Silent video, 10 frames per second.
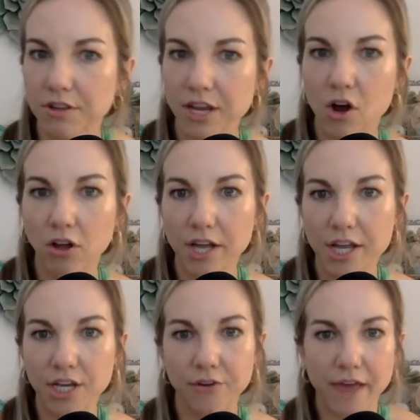they call
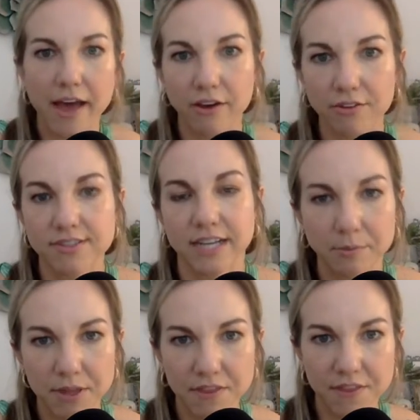it, that health
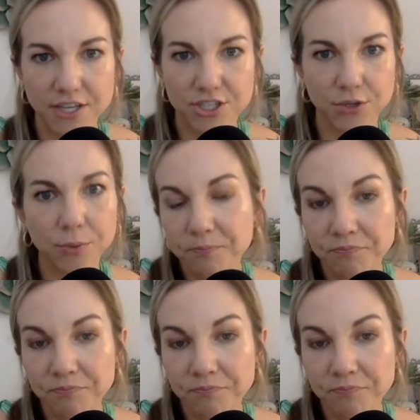segment that they do.